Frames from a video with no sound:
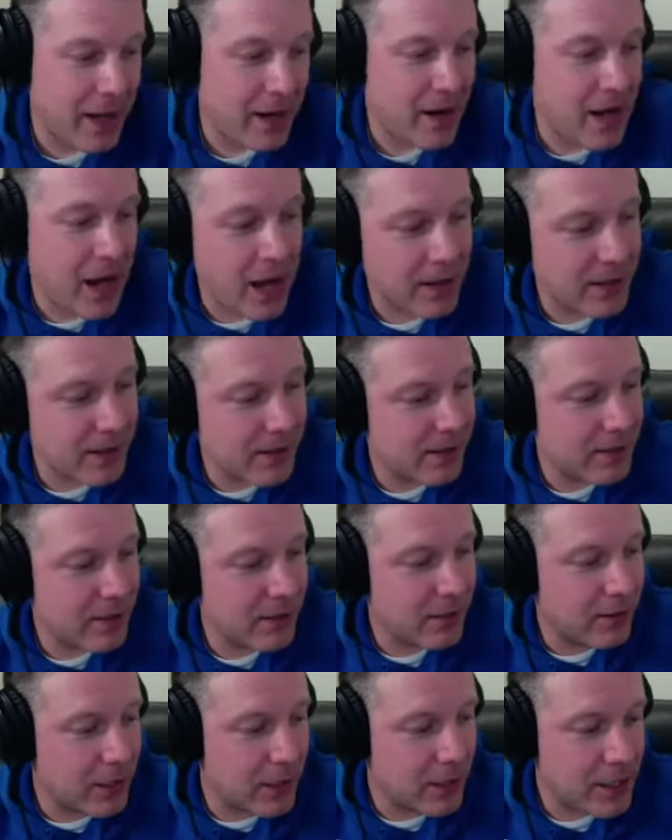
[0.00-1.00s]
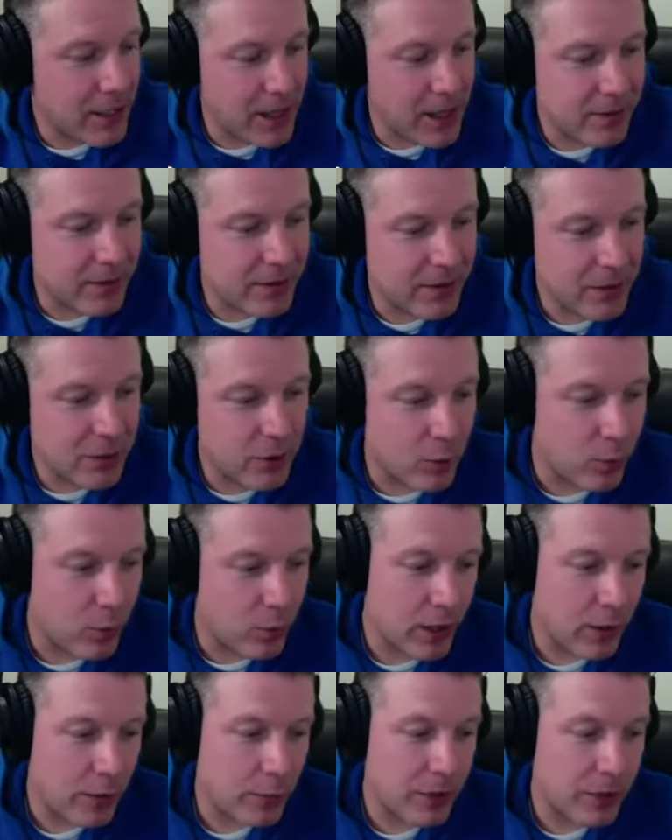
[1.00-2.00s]
honestly, like it's such a
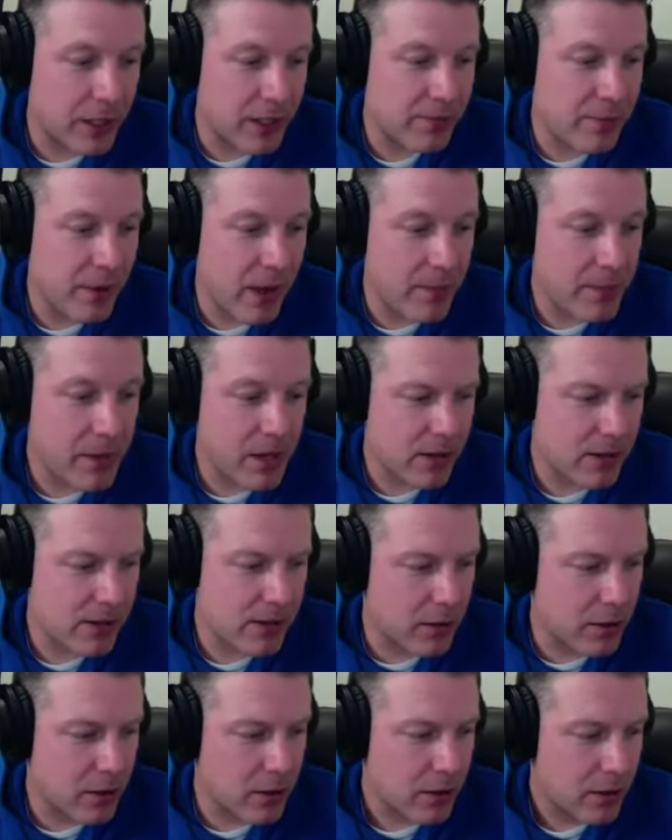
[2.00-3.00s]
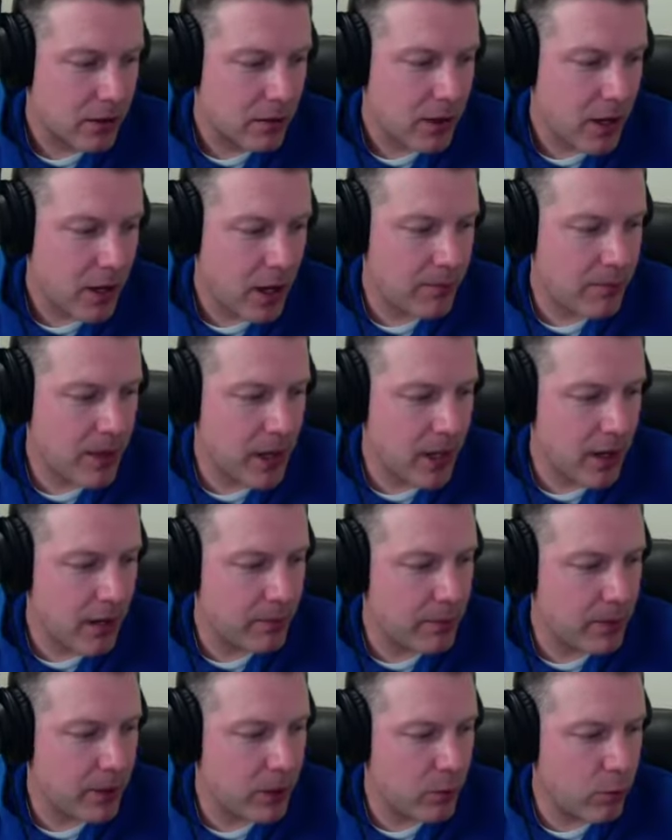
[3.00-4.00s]
weird place, man, because look, I'm not a
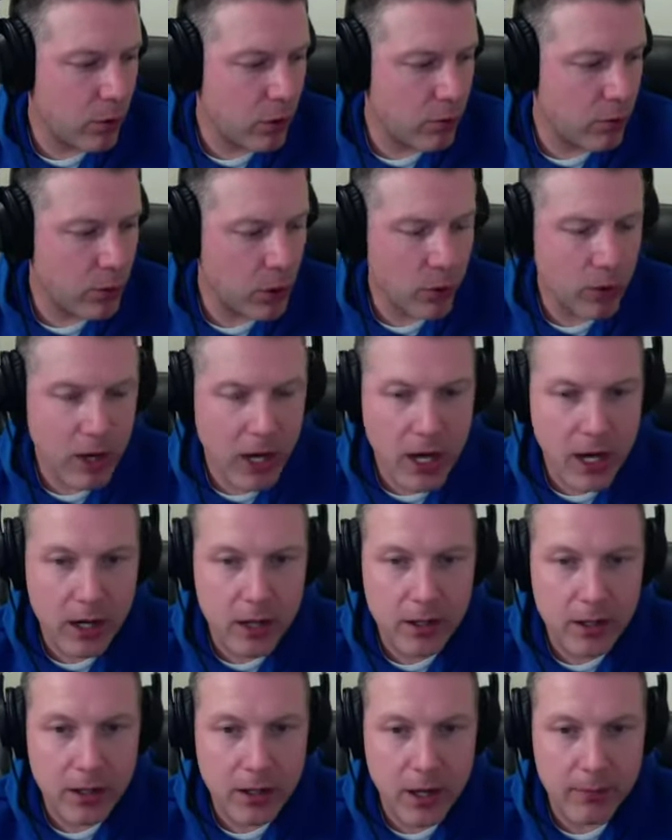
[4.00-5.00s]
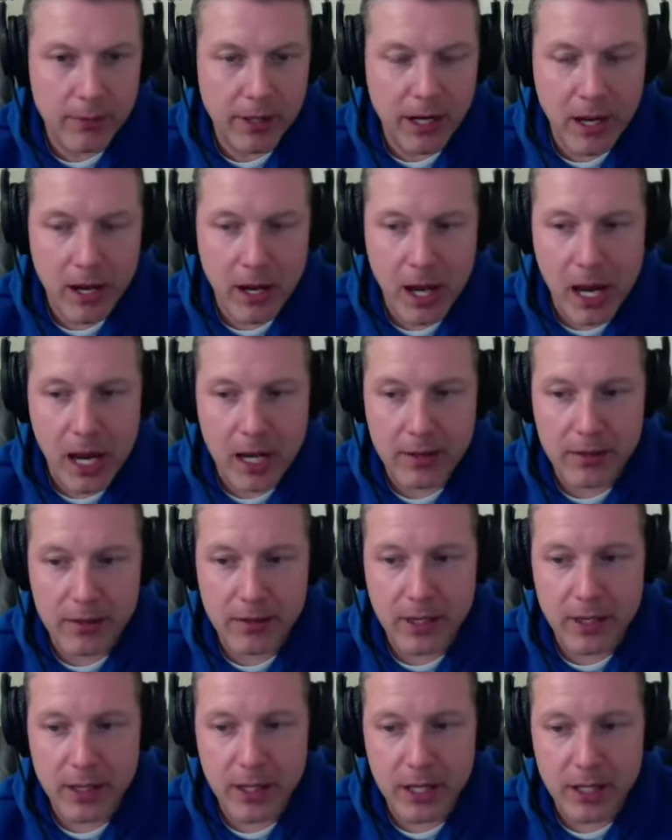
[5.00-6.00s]
big Cuomo guy. I mean, I
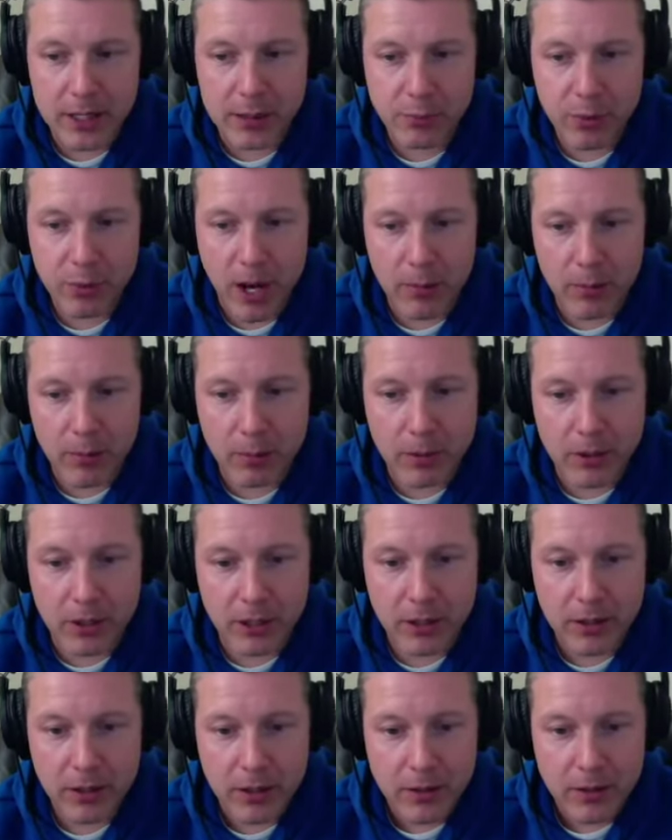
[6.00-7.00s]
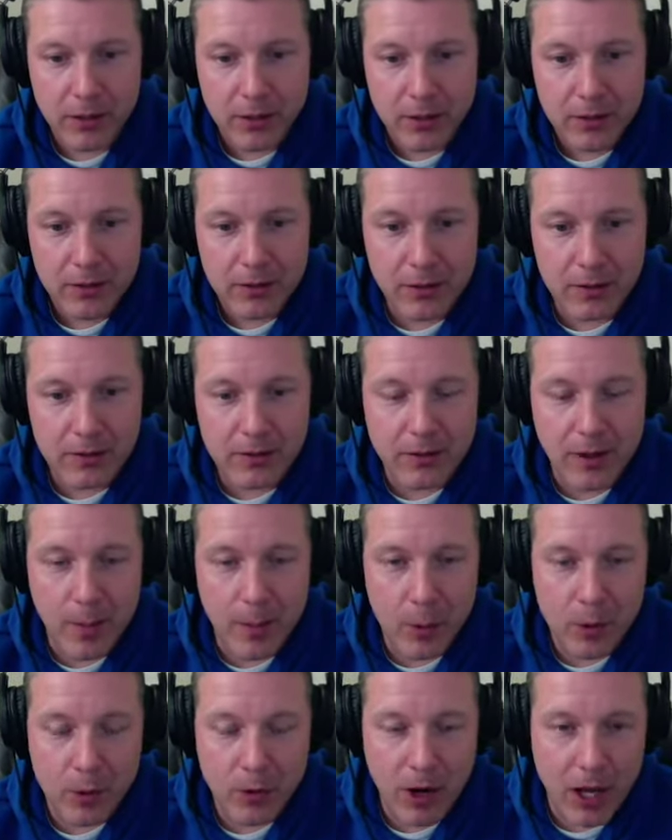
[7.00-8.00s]
think he's probably the
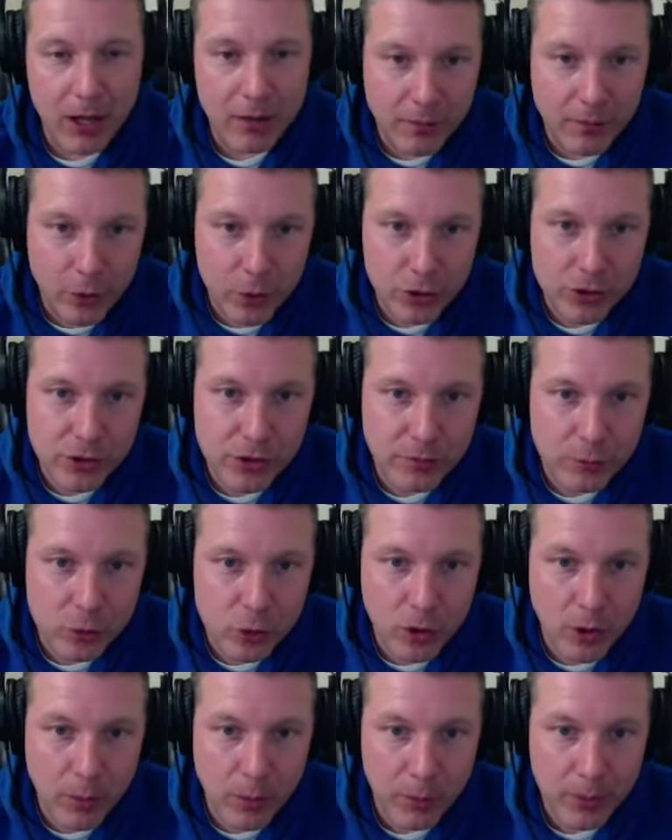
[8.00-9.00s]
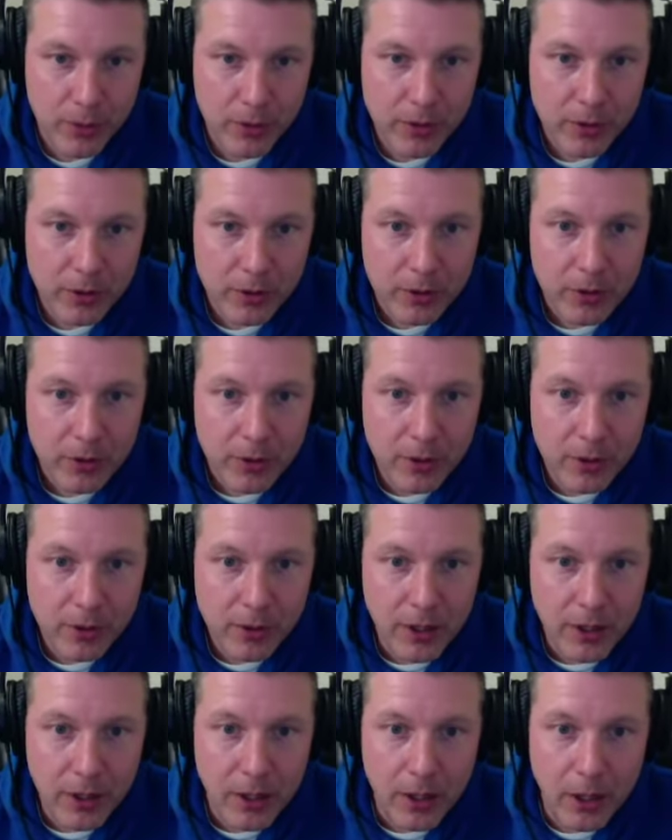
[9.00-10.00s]
Democrat version of Trump,
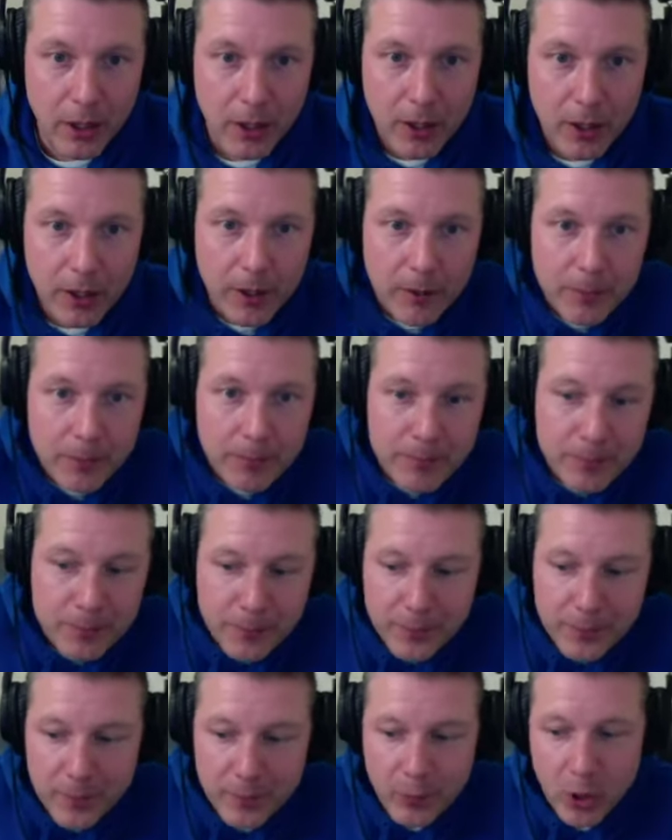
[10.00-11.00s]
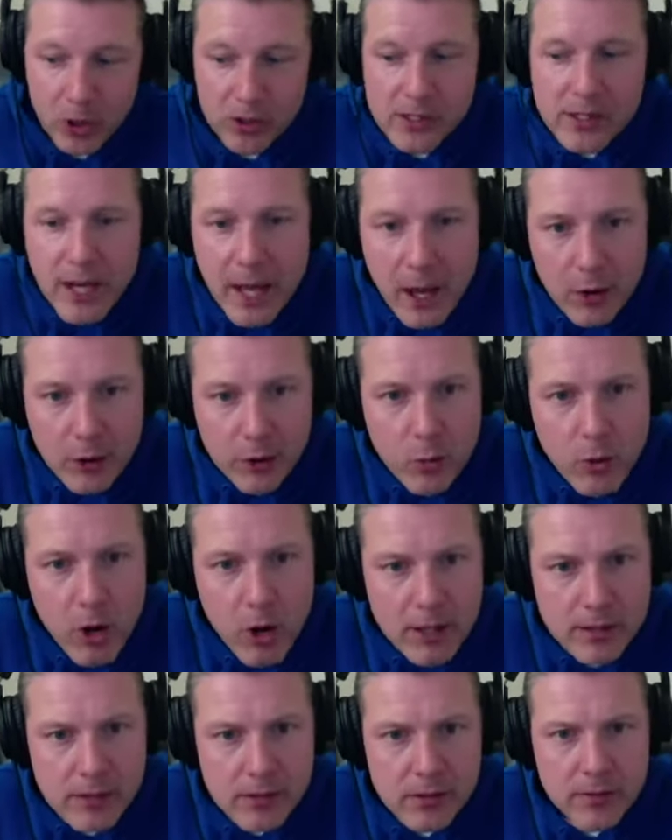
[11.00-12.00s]
um, personality
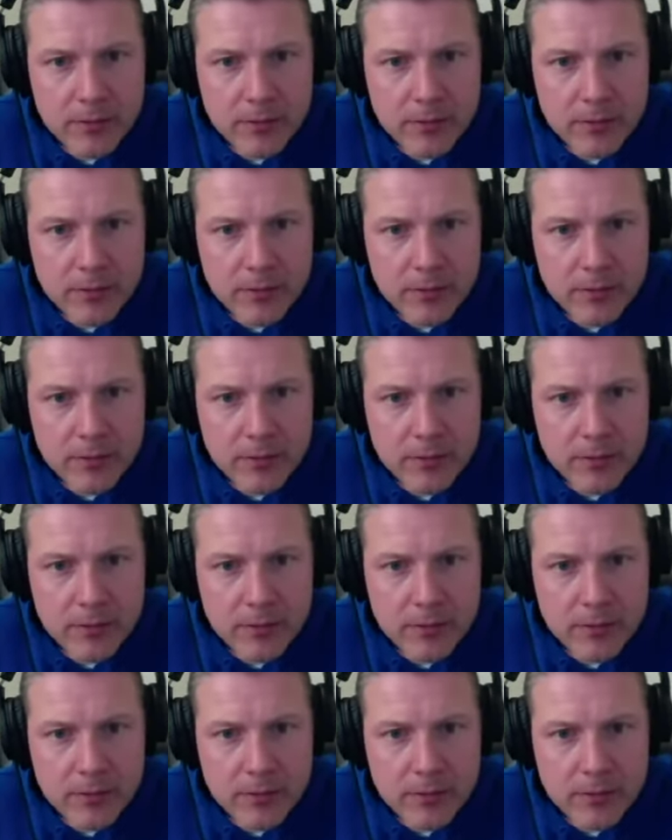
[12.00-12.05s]
wise.